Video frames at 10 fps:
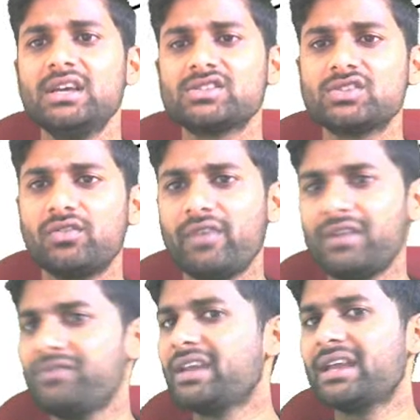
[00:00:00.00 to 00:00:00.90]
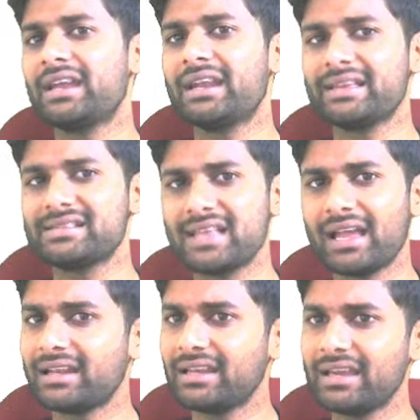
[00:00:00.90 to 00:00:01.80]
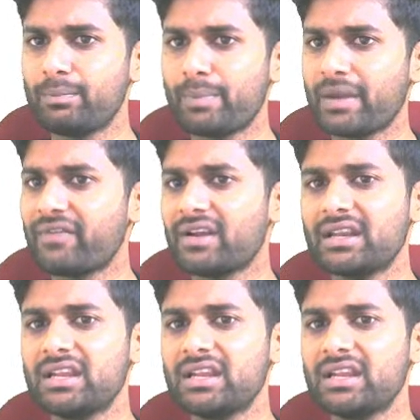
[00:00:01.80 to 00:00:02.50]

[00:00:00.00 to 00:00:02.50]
So when we can get exactly a perfect